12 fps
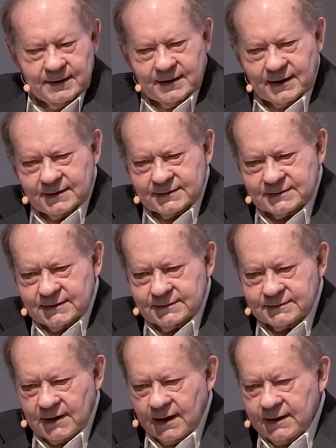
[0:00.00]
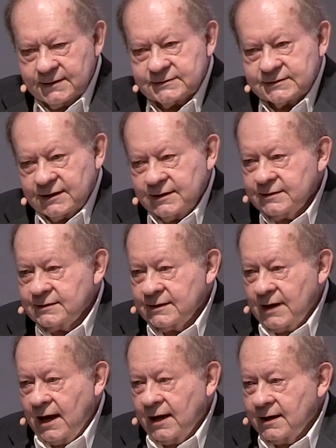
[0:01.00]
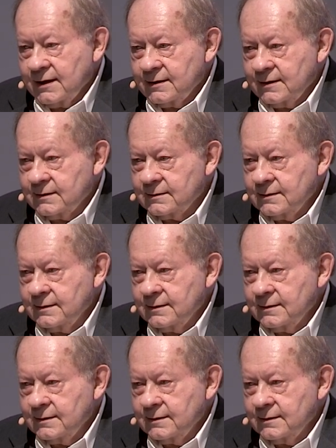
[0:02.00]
That is, Szasz didn't deny that